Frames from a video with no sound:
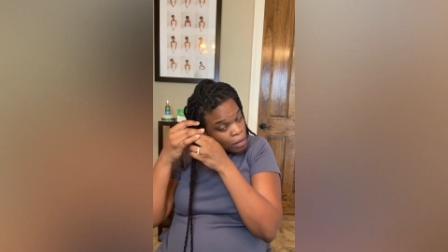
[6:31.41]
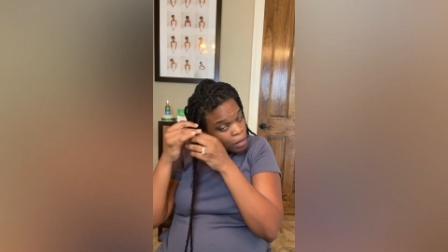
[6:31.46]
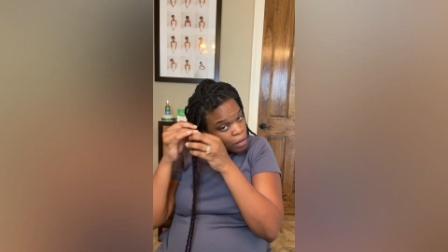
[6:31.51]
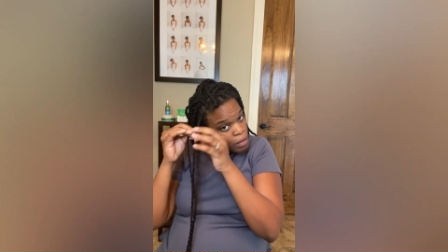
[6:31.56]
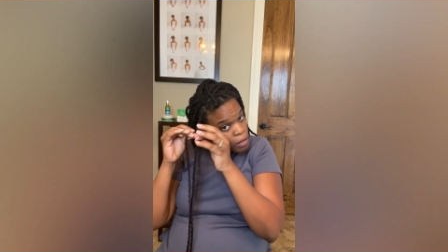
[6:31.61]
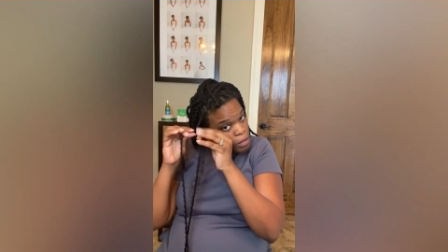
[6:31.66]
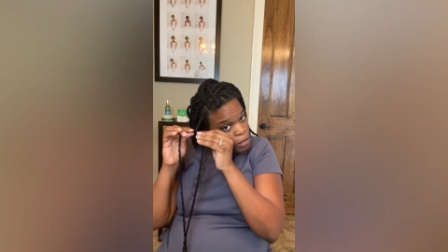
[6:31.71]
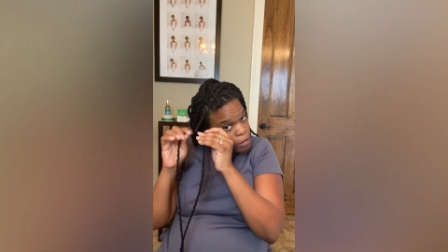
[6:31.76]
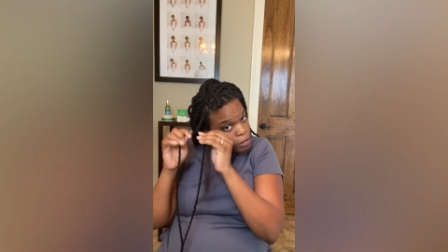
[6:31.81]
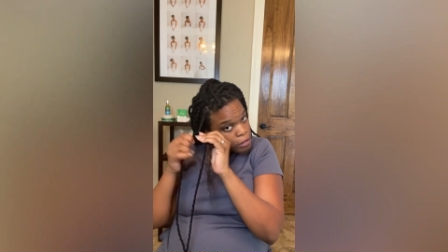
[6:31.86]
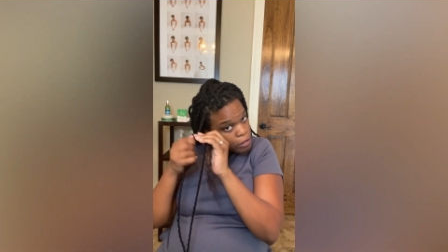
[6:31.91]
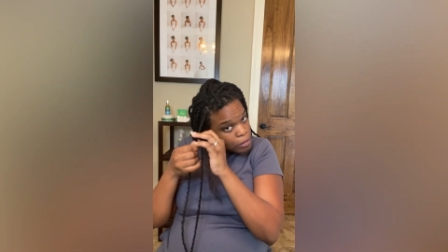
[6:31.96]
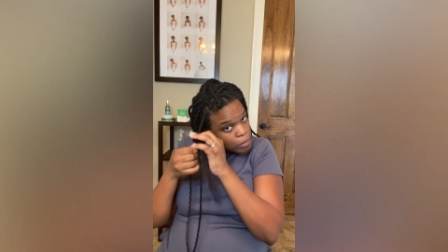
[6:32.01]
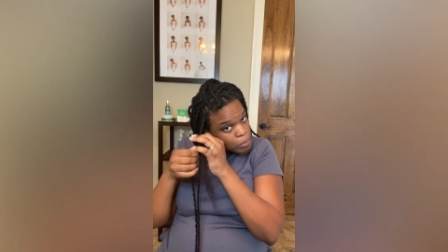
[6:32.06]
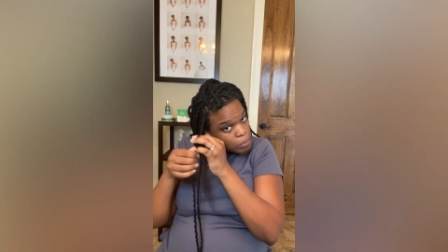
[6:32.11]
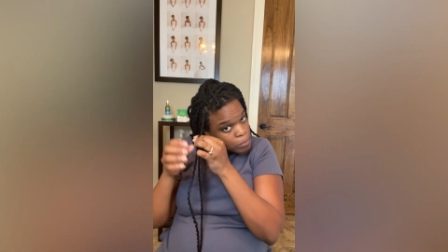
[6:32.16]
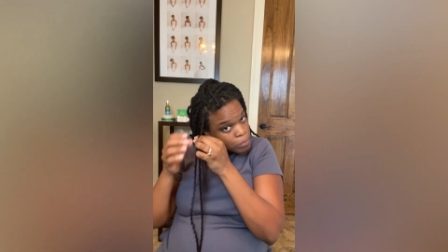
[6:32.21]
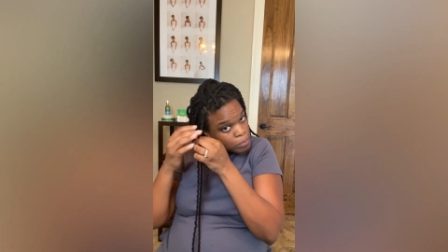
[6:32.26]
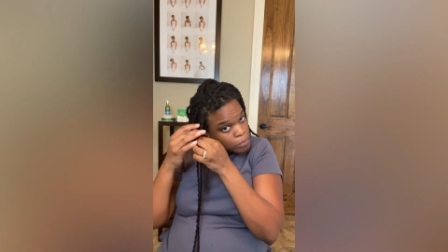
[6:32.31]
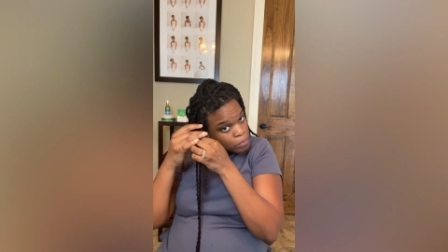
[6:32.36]

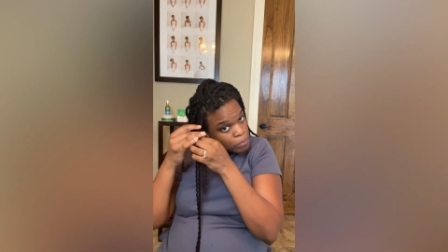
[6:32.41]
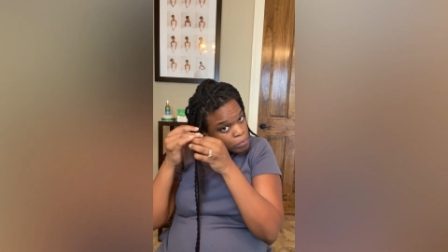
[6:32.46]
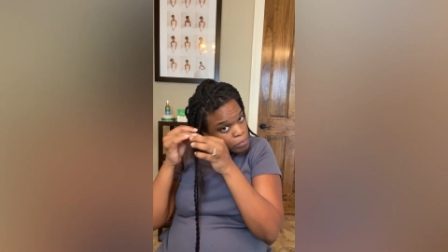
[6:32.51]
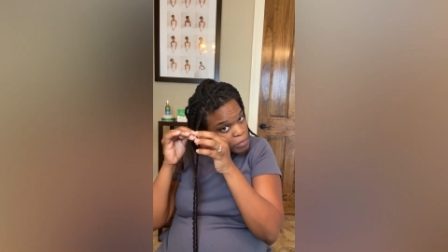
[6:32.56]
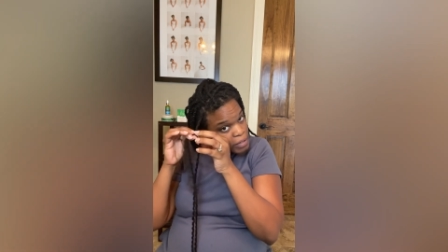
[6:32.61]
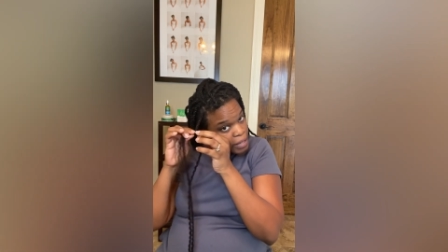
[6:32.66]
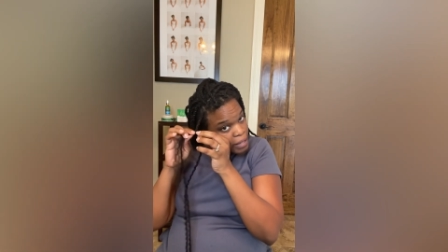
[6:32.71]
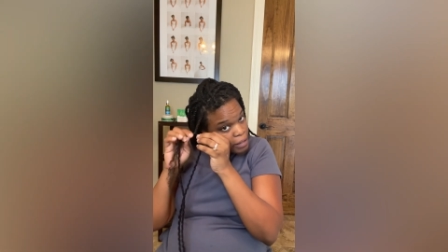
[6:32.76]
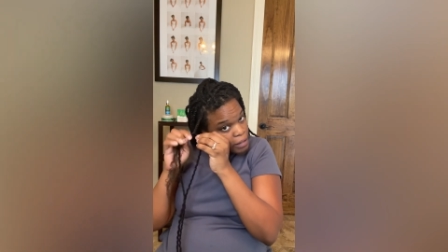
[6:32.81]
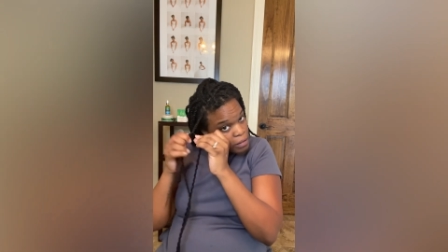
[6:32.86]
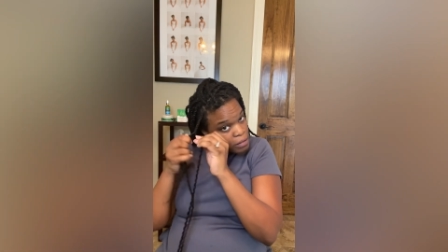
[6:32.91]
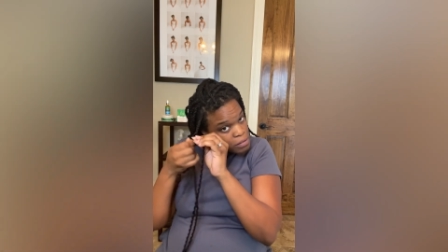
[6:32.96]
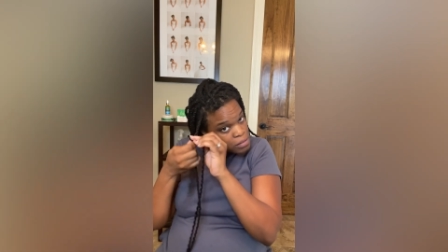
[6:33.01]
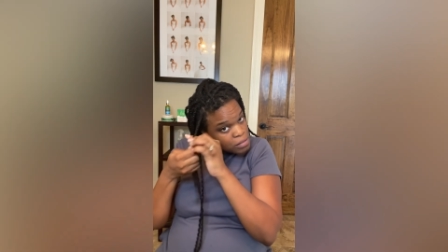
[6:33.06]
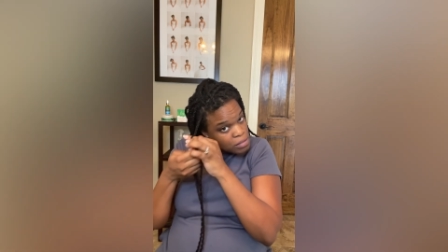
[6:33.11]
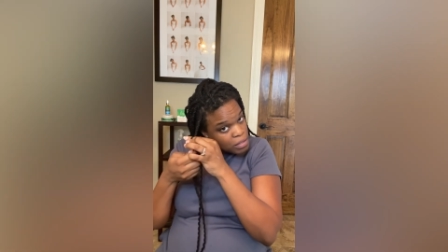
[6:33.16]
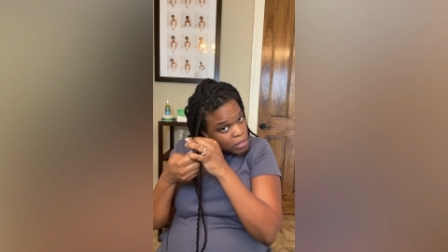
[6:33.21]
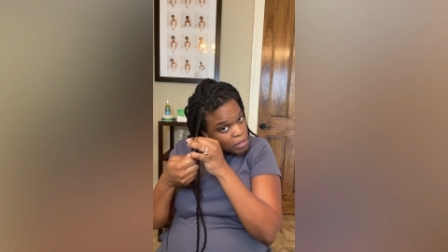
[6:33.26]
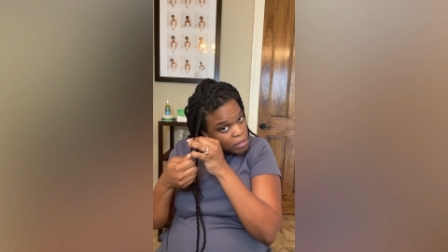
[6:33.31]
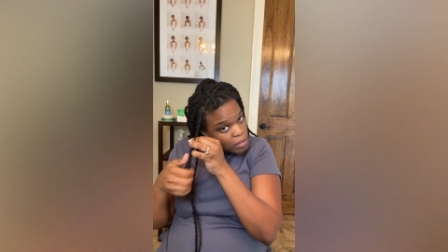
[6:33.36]
down to
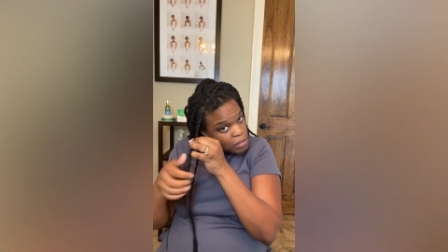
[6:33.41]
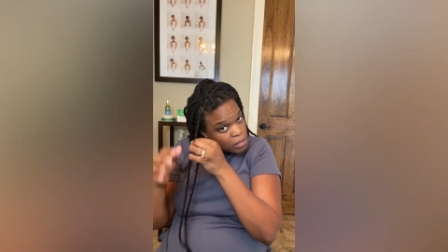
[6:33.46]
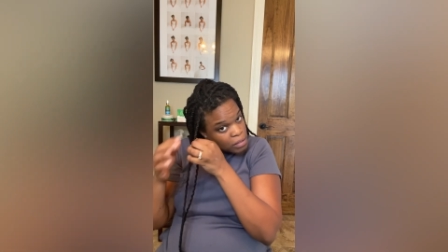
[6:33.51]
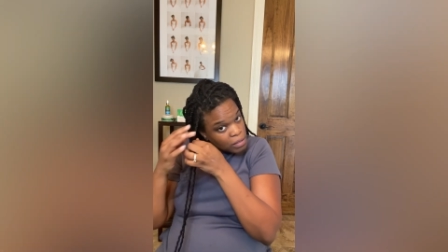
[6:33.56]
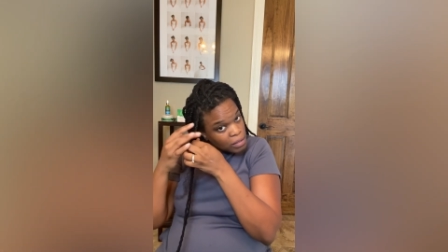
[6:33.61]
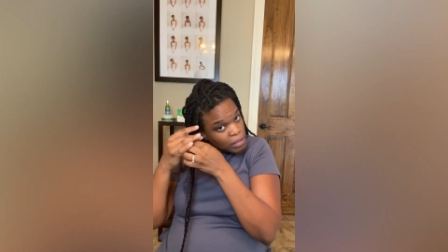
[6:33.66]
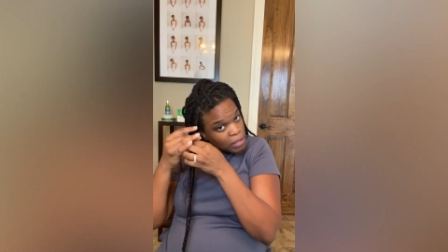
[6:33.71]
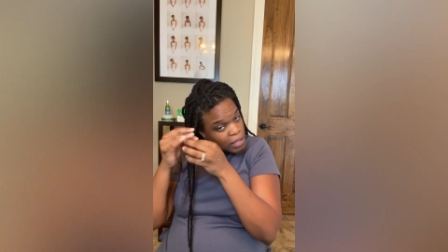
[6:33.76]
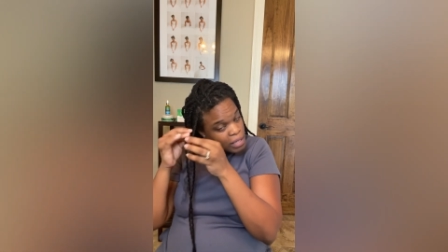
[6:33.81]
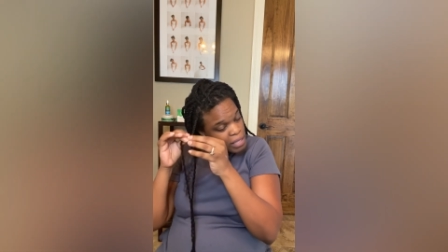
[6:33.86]
the end.